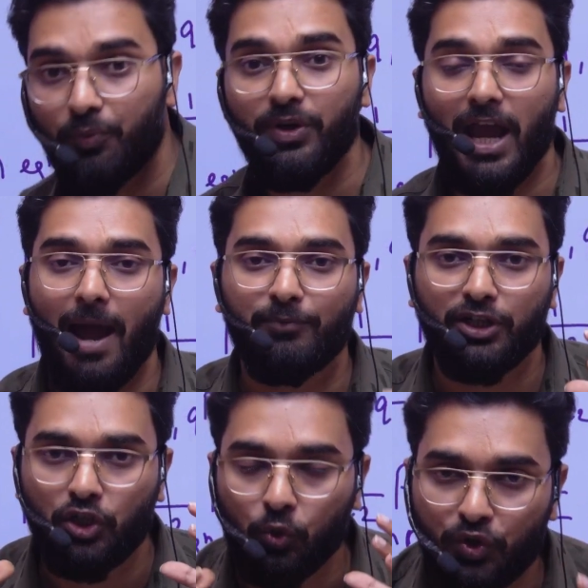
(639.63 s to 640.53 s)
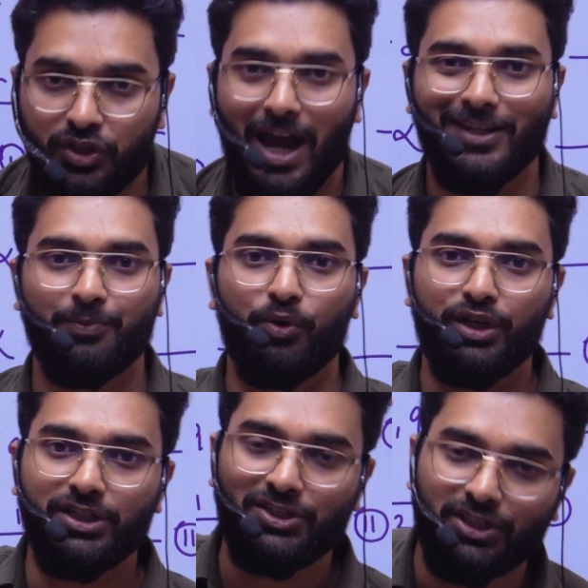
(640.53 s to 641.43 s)
have the two charged
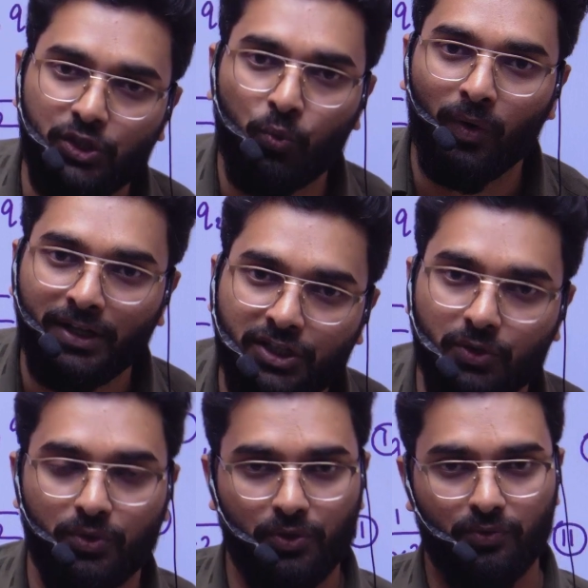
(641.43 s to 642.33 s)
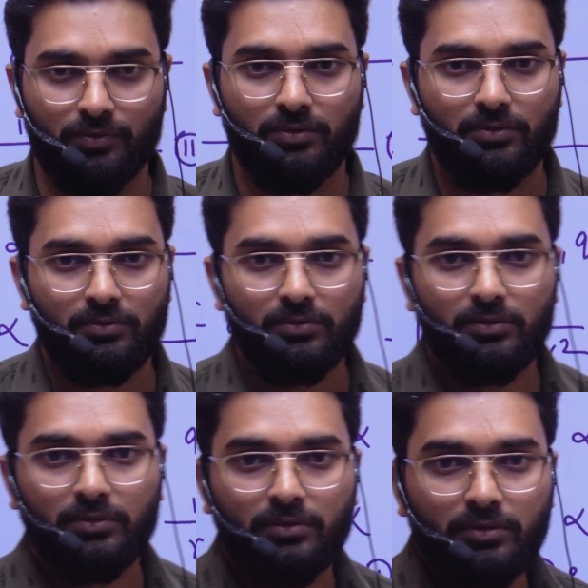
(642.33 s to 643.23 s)
bodies Q1, Q2
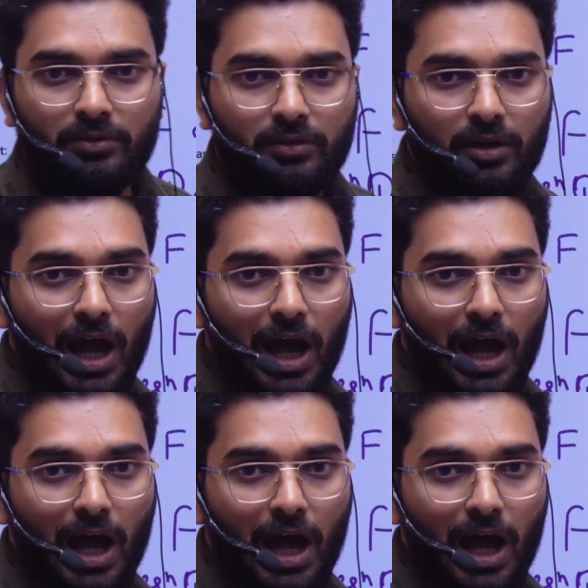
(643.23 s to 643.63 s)
are